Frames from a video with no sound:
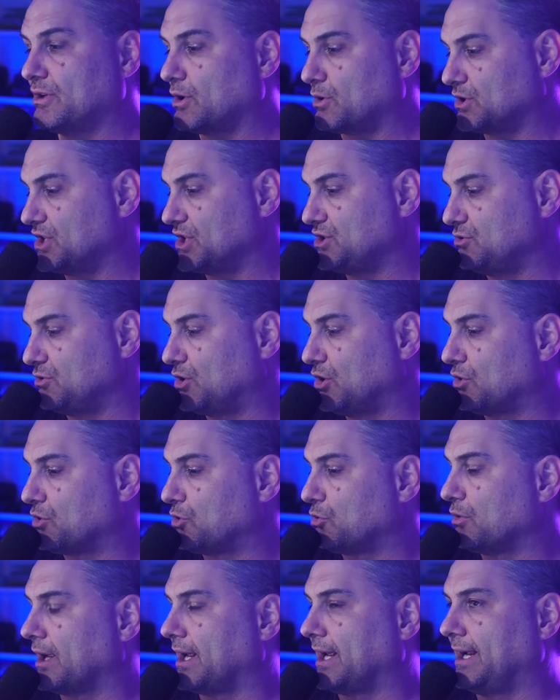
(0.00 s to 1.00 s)
or did you go
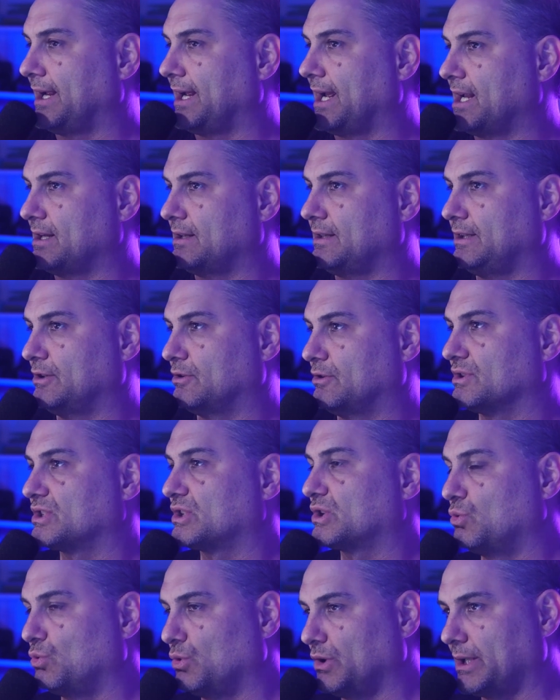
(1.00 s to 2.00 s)
through a, a you know a
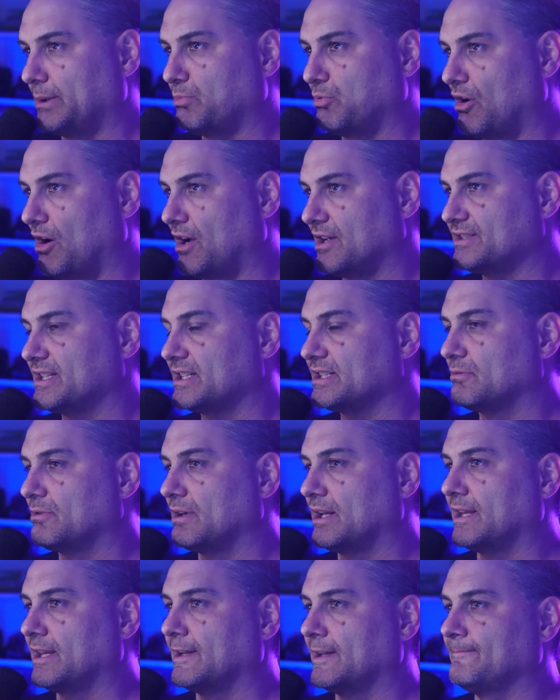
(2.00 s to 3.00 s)
schooling process or
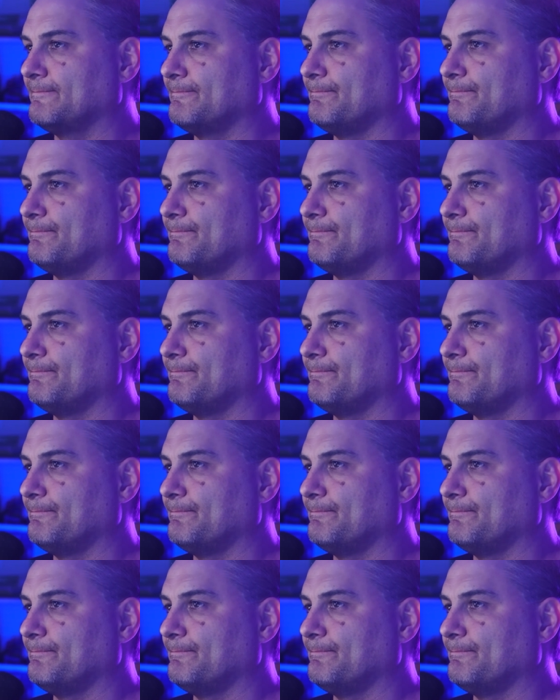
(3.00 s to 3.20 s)
anything?